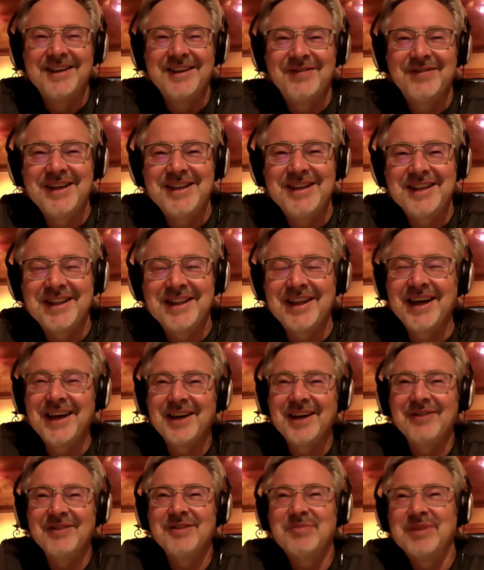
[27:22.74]
I did
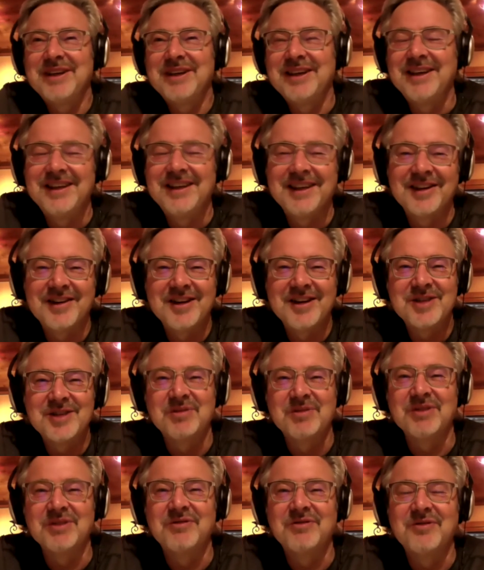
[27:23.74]
that, I would be in
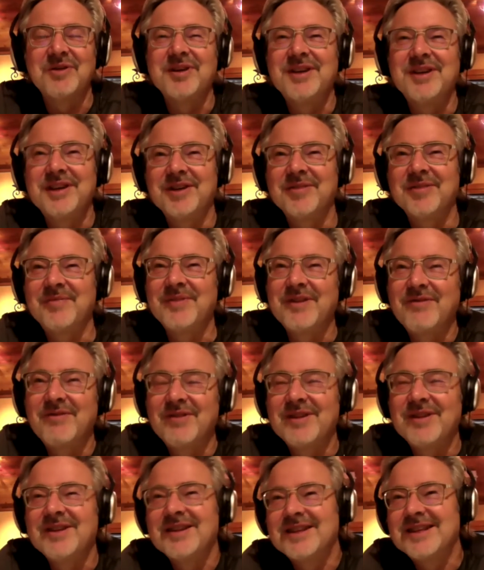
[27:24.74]
hospital for
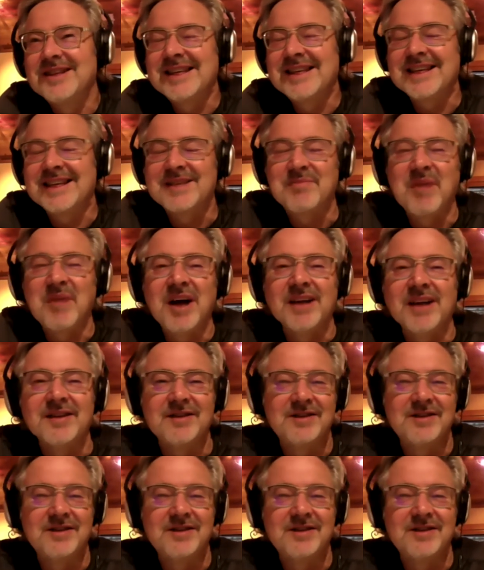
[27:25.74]
6 months.